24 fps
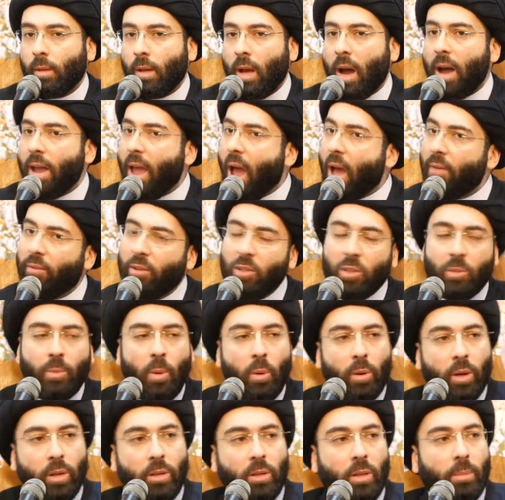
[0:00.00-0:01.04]
I haven't
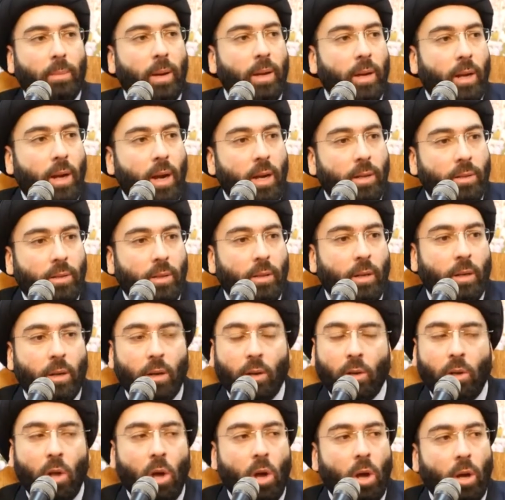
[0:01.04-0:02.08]
spoken to my cousin in a
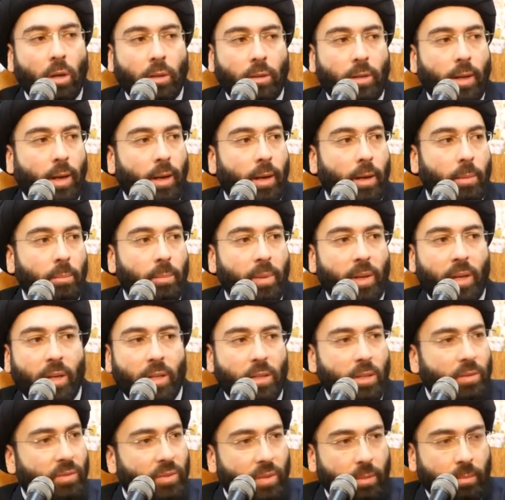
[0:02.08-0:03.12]
long time
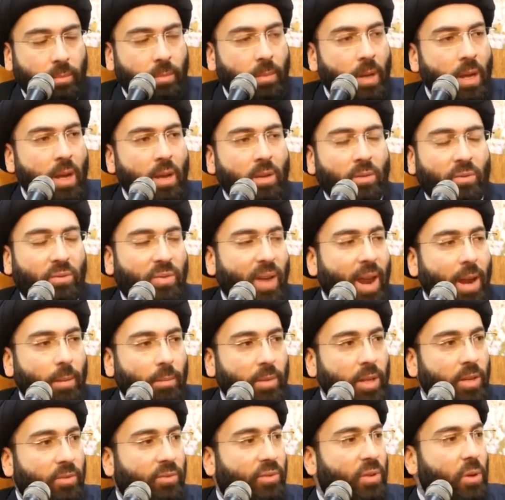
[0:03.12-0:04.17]
because of some
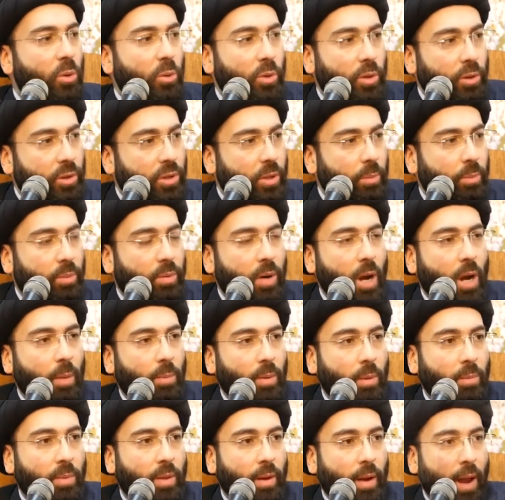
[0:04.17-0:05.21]
family feud or some
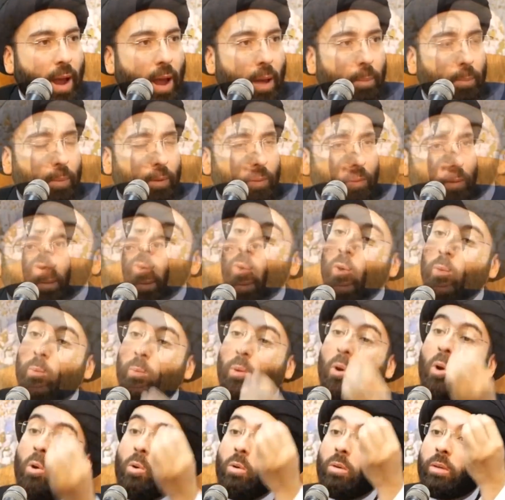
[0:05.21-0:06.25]
problem that happened." And we're
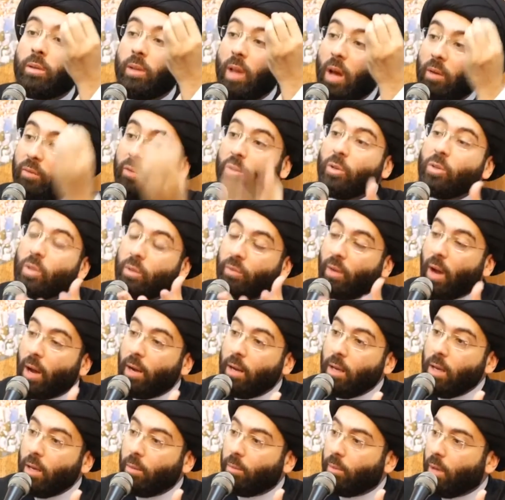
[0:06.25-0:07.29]
both lovers of
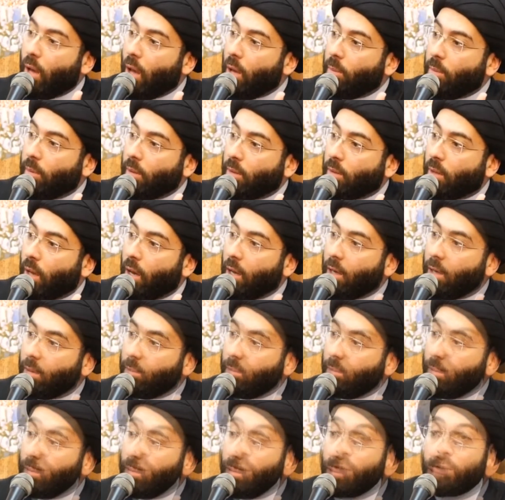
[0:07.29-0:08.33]
Ali ibn Abi Talib,
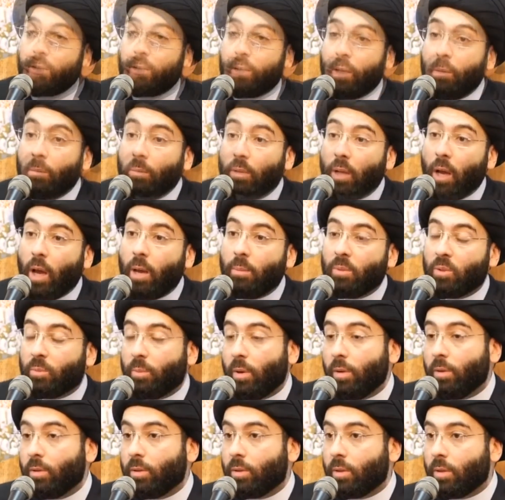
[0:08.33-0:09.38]
and yet sometimes,
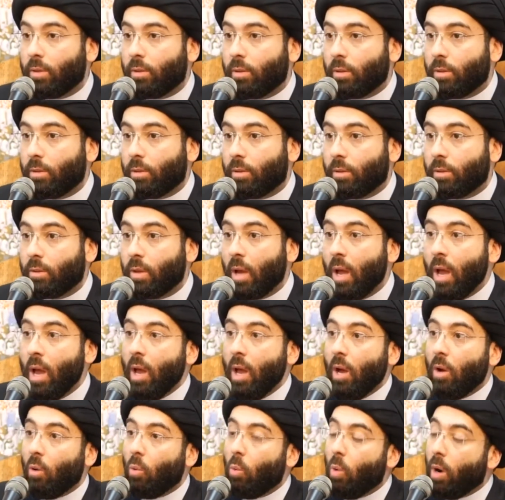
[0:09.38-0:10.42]
brothers and sisters,
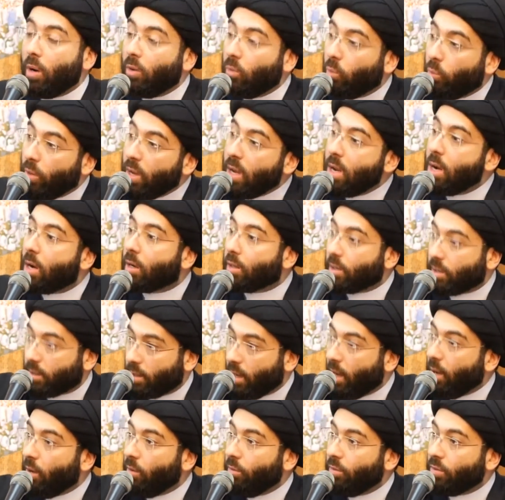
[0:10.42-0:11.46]
when we
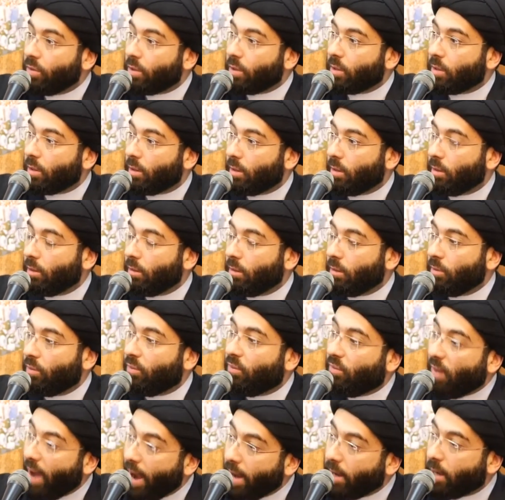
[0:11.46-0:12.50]
ourselves
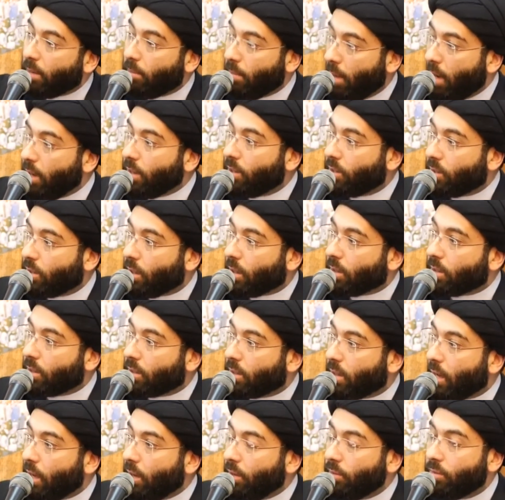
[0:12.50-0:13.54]
fight amongst
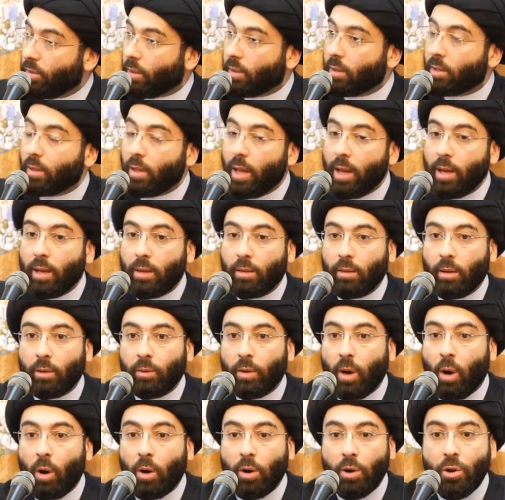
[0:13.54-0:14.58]
ourselves, it's like there
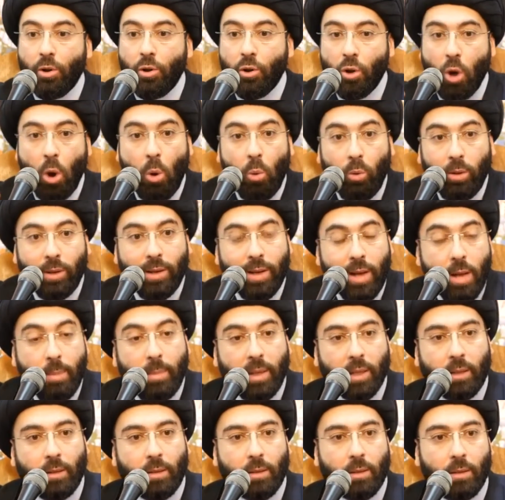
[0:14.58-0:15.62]
are no
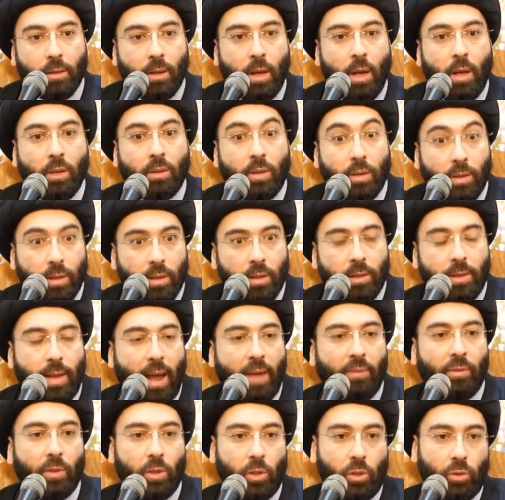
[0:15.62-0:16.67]
limits to the
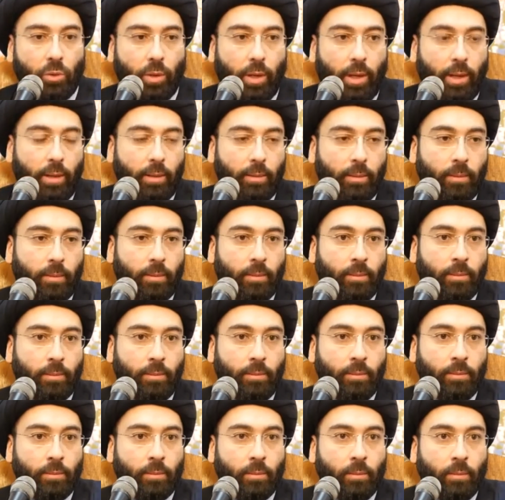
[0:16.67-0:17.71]
savagery.
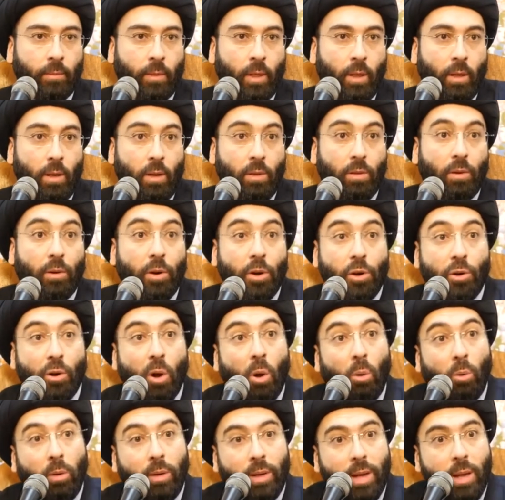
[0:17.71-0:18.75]
There are no
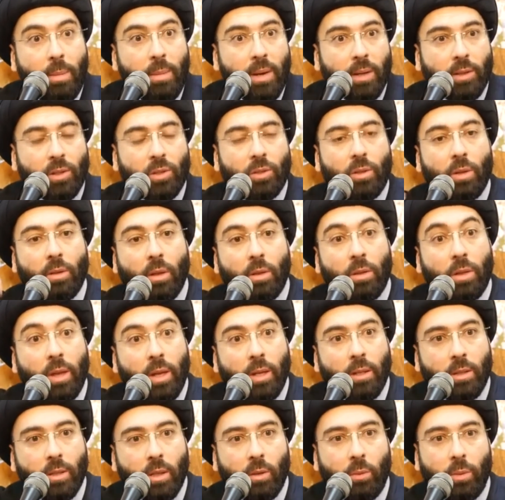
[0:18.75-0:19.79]
limits to the
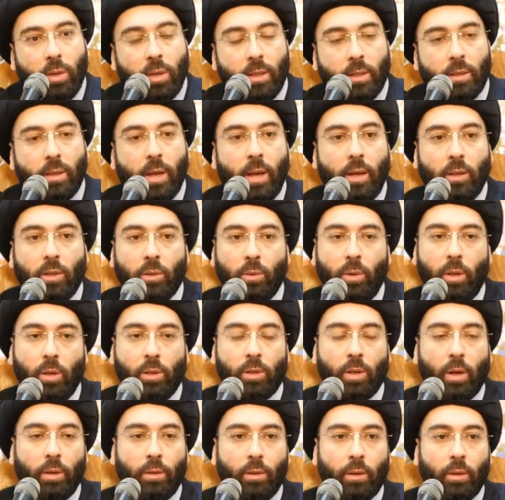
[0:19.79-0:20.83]
things that we say to each
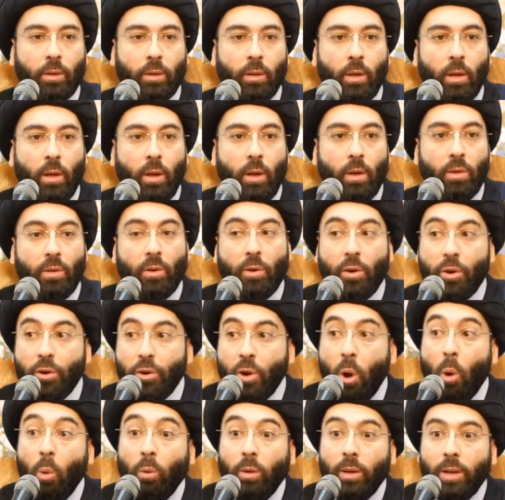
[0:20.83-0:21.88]
other. There are
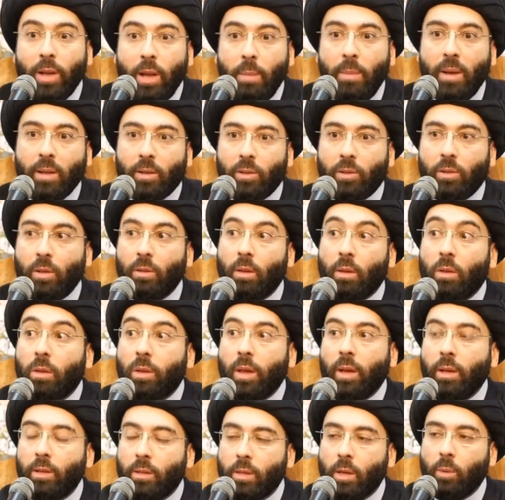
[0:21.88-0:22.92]
no limits to the
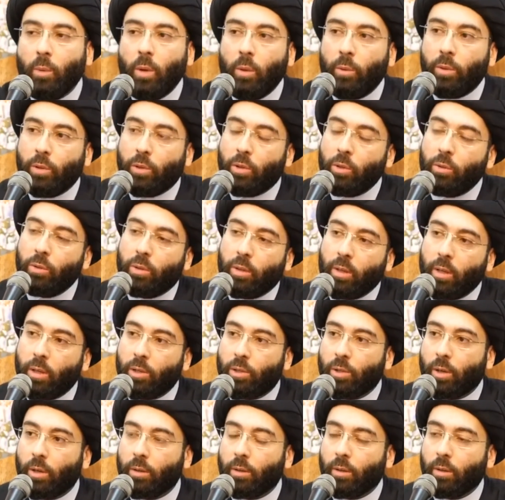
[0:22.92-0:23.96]
things that we would do to
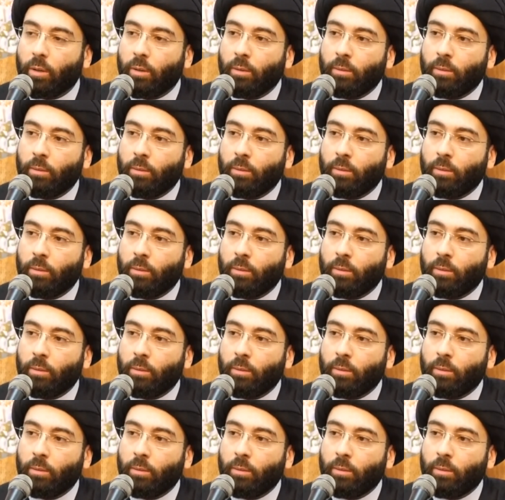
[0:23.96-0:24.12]
each other.